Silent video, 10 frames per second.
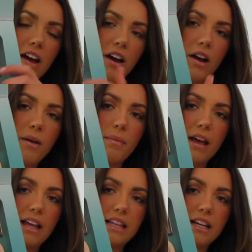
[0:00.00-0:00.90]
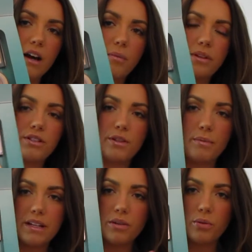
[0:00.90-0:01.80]
And they come with so
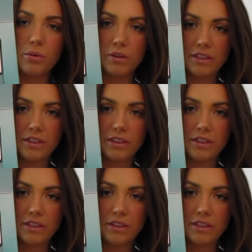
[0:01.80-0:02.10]
many cool